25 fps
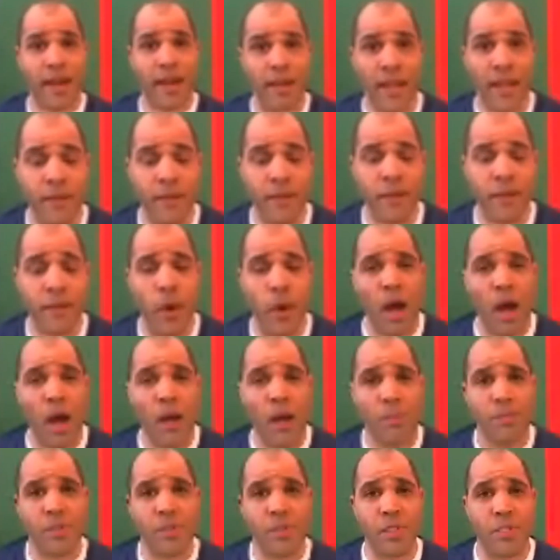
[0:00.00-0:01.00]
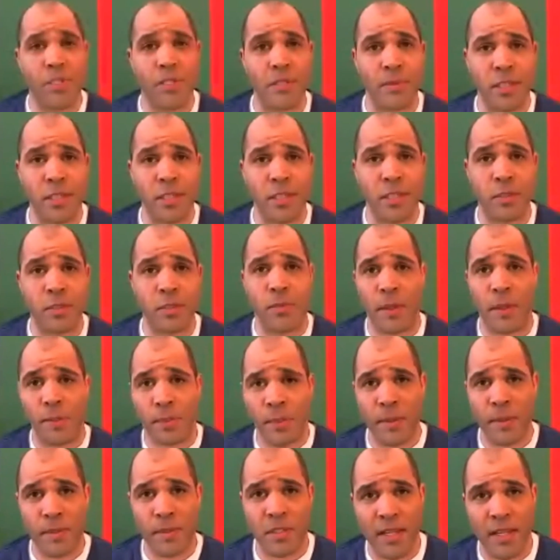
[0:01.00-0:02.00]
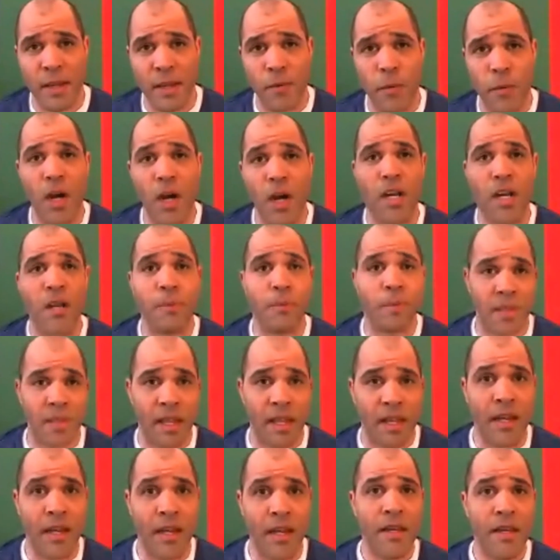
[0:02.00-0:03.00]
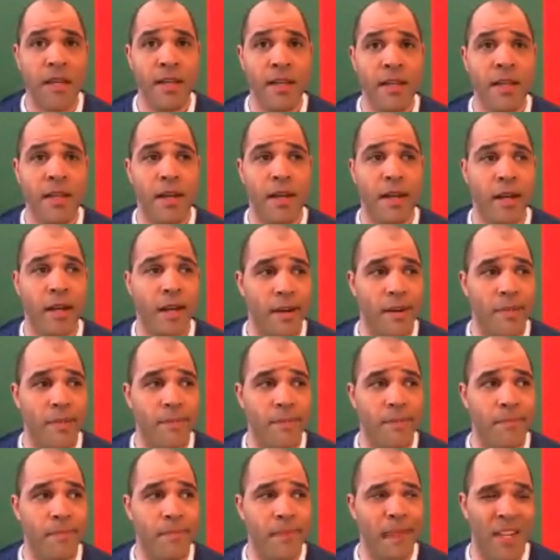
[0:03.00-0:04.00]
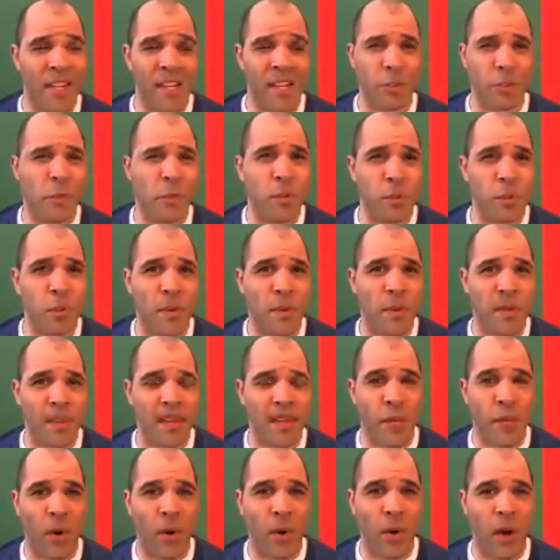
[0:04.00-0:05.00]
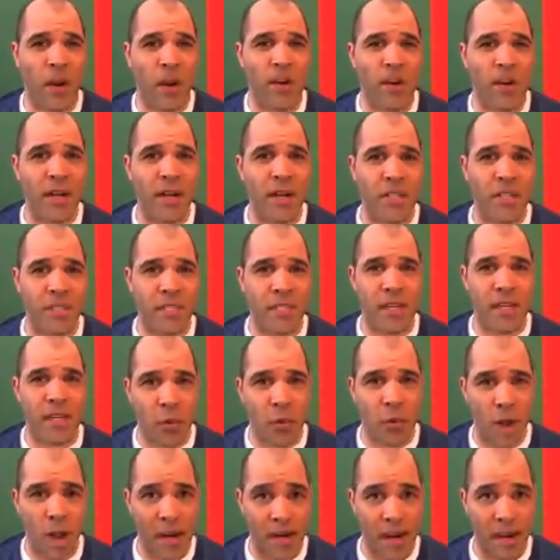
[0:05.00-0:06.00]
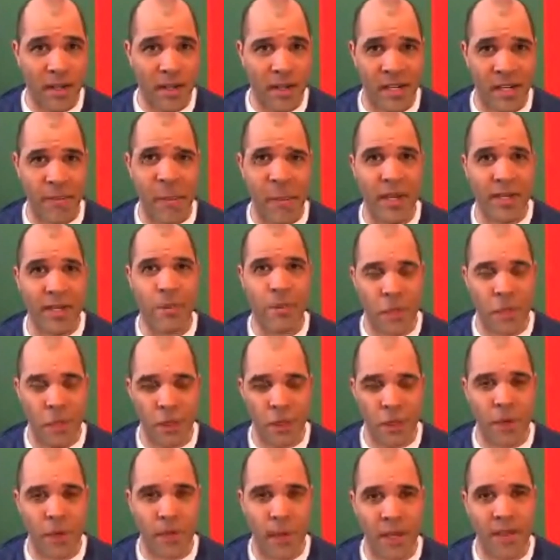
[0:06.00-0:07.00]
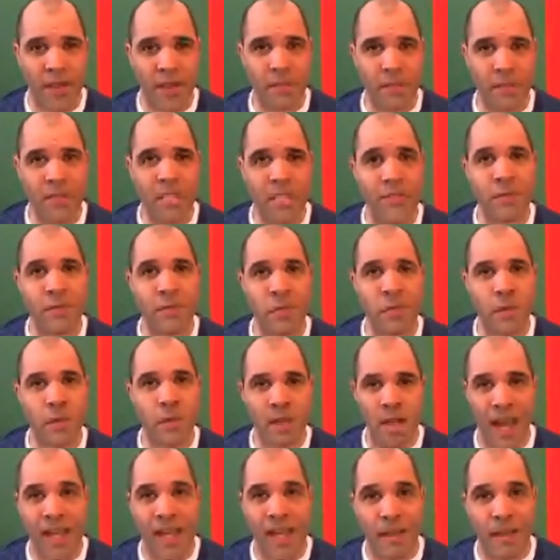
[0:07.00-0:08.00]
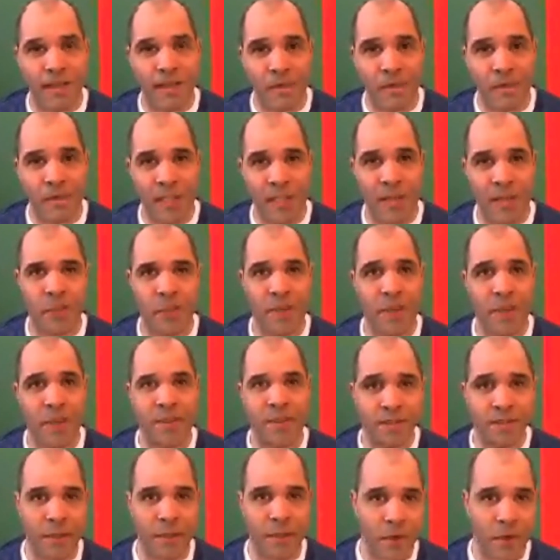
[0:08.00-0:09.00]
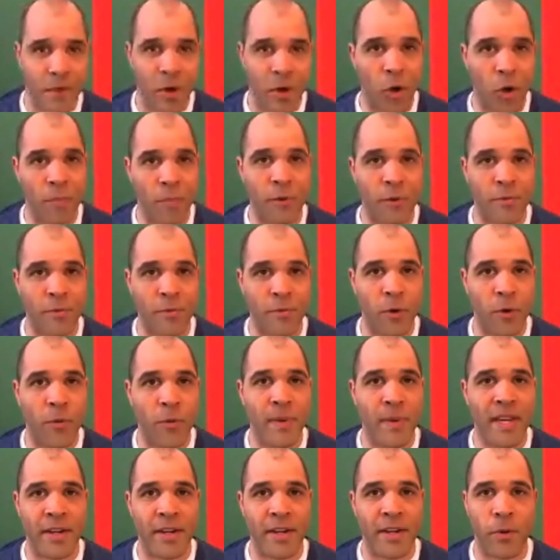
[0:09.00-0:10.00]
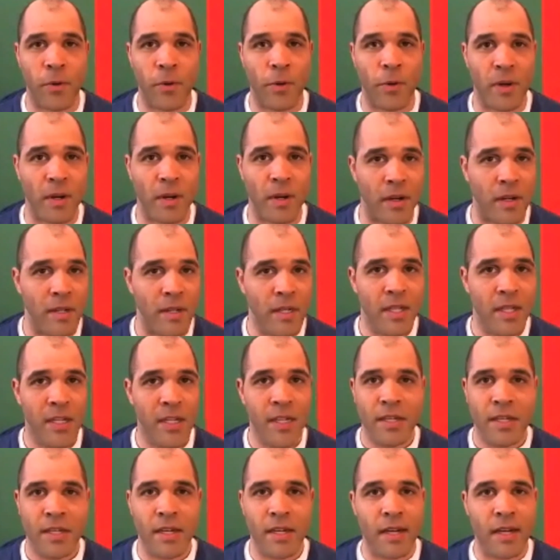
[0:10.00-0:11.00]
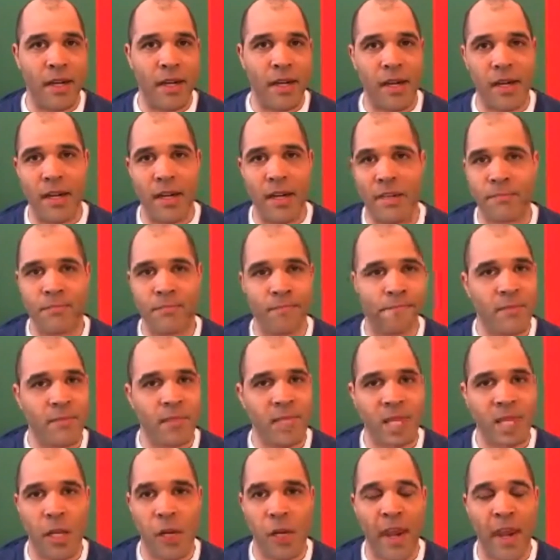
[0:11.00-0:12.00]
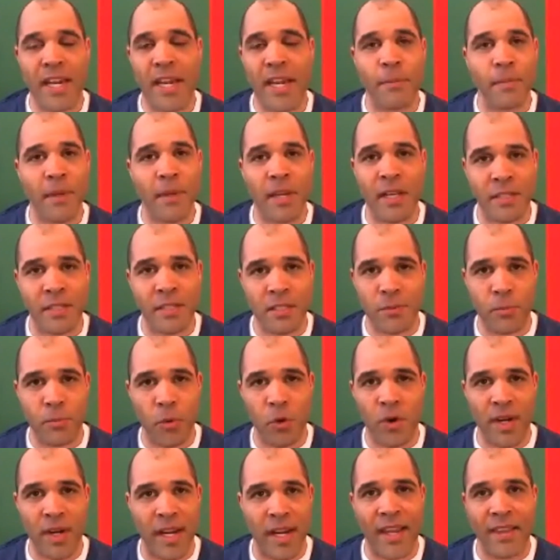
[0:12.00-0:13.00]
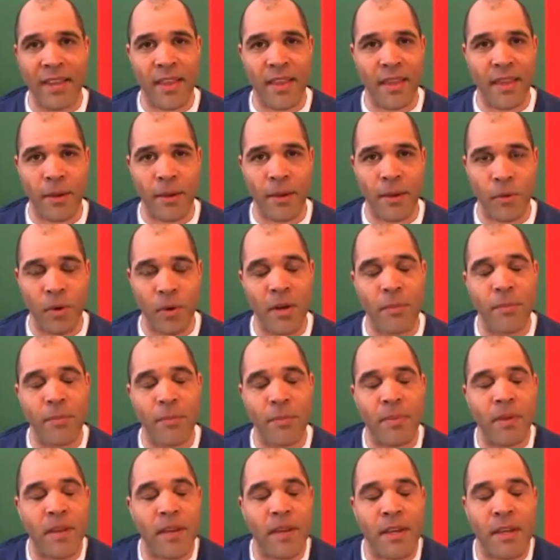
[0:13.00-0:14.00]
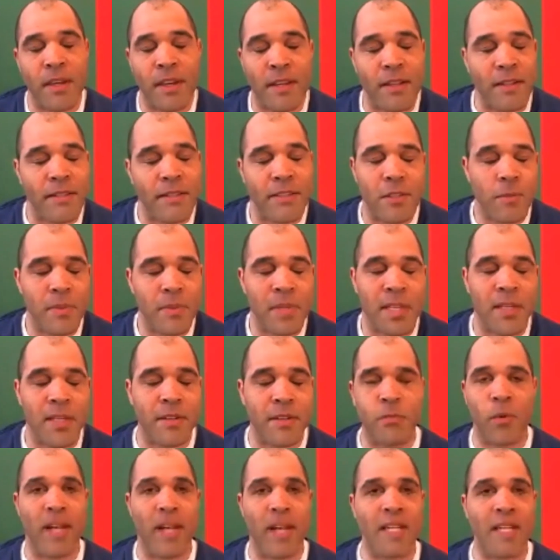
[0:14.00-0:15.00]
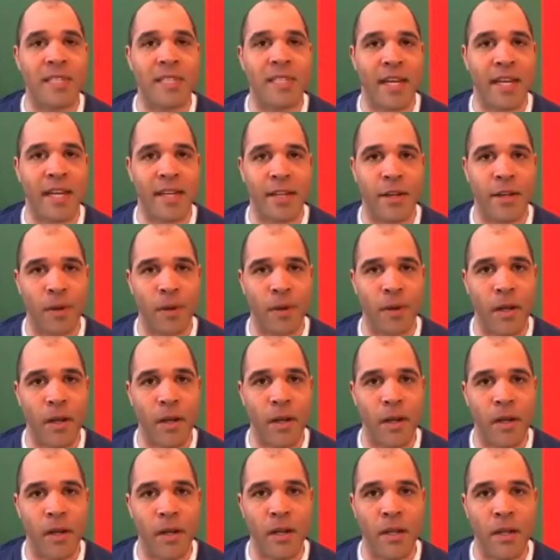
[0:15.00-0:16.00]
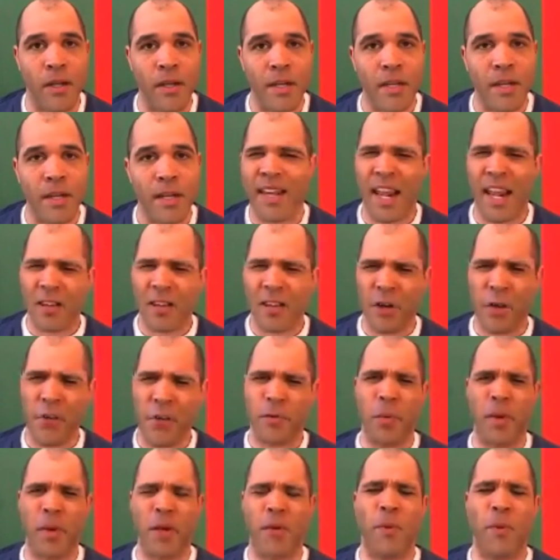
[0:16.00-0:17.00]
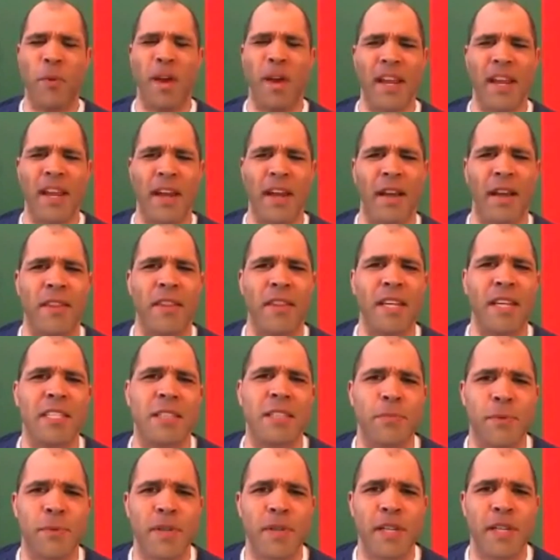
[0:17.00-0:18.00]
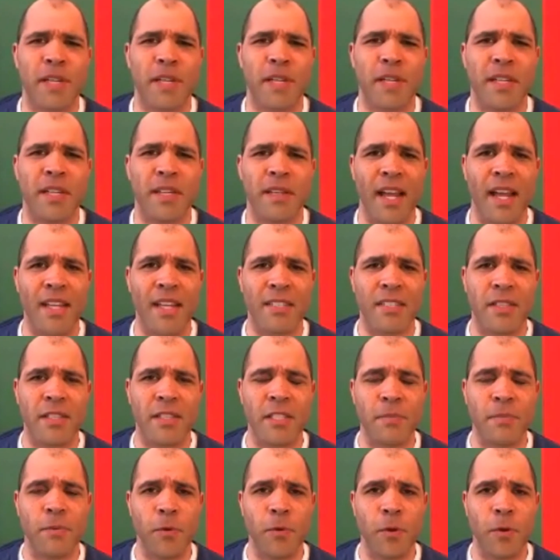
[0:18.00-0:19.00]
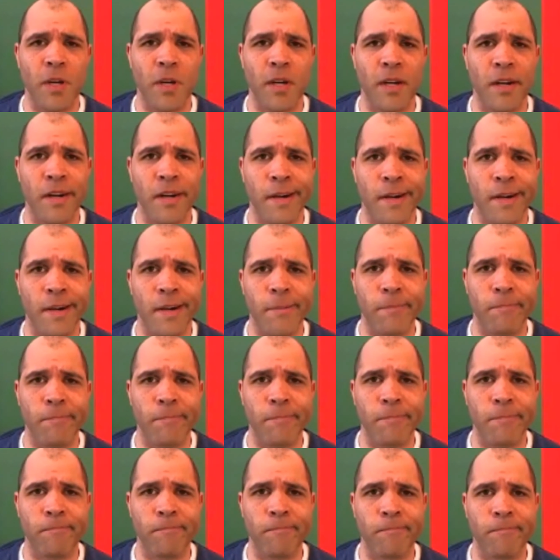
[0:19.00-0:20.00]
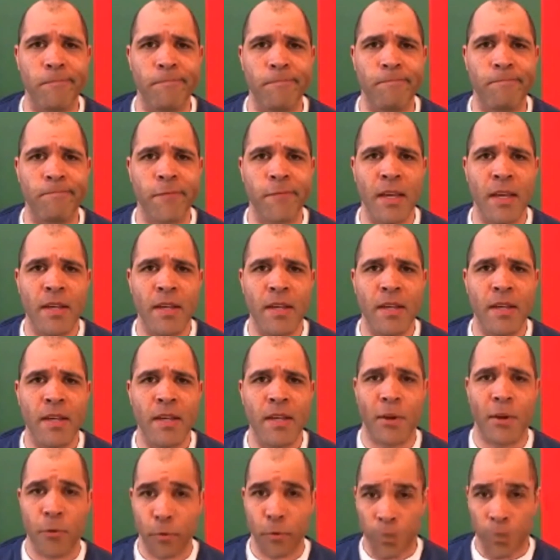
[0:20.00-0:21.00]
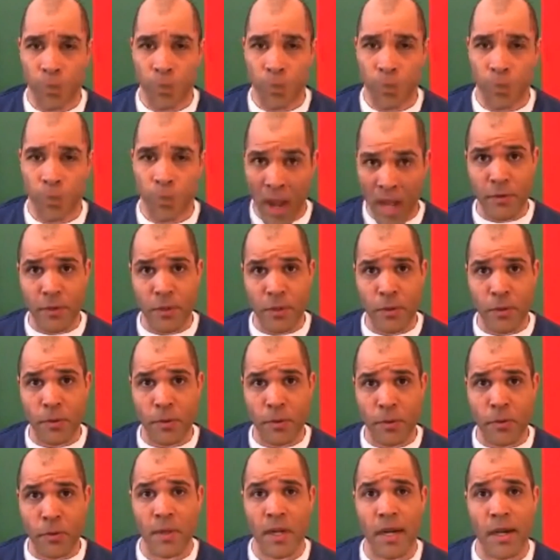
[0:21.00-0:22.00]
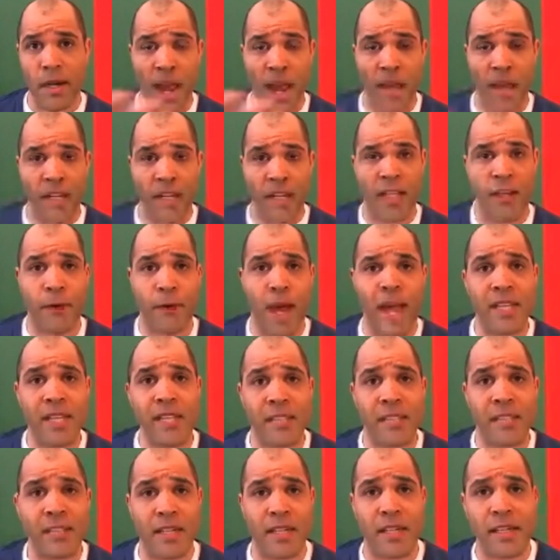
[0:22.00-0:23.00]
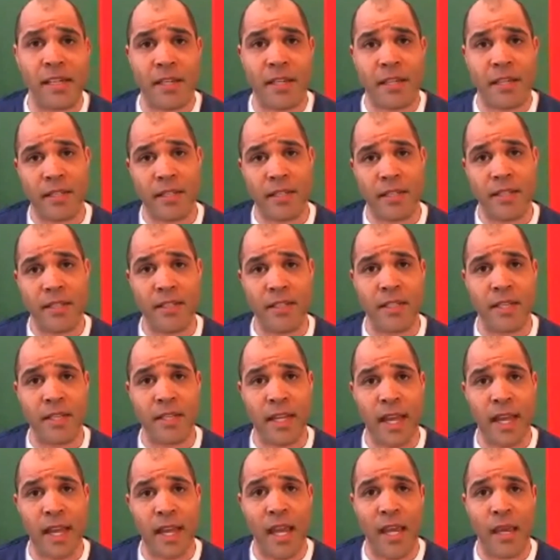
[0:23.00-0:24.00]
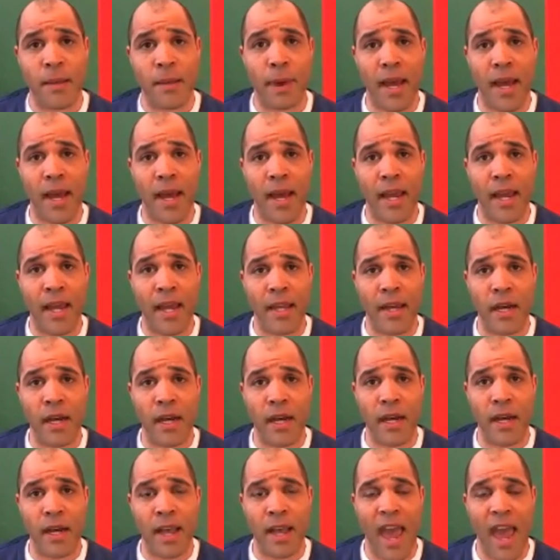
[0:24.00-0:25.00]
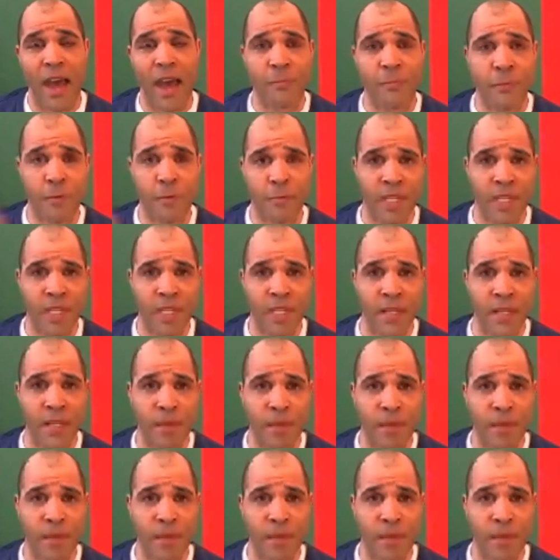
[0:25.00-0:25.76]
that's right. They give you options, which is what people say they want, but then um, in truth what they want is a product that's going to make them feel good about themselves to align themselves with, and if they're homophobic or uh, yeah. self-hating because they're more gay than they want to be, there's so many ways that can go wrong. And then I don't know if you'd want to weigh on this. We I didn't ask you this before. Um, But it reminded me of you. Uh, Binding of Isaac is a game by uh, half